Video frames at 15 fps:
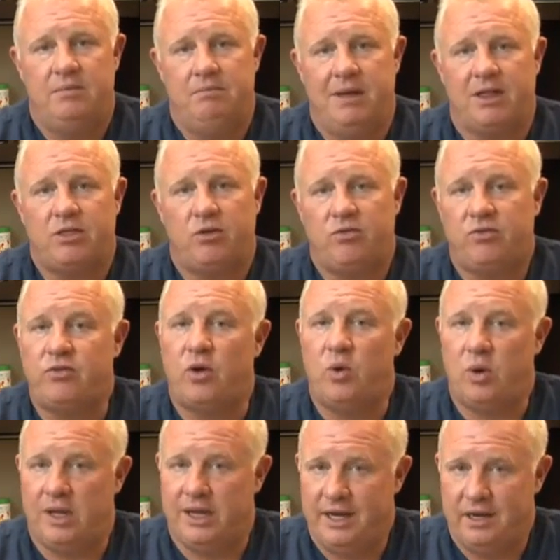
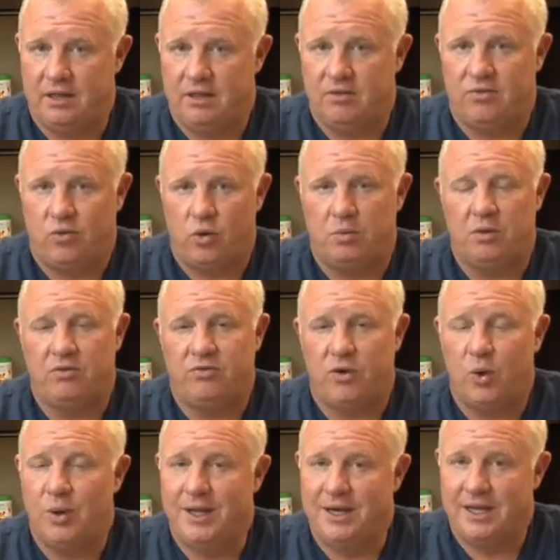methylfolate in the form of
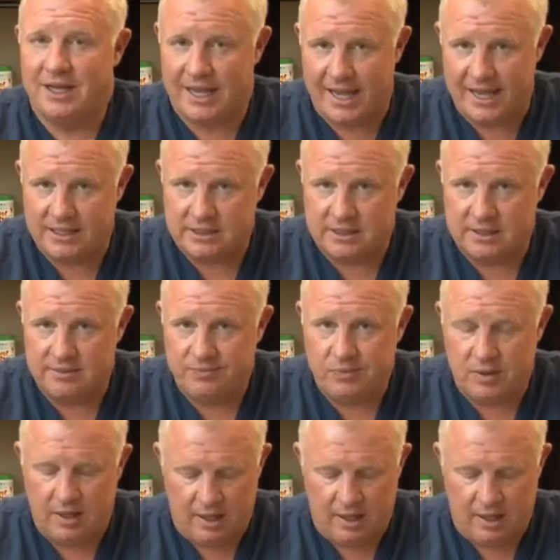folinic acid,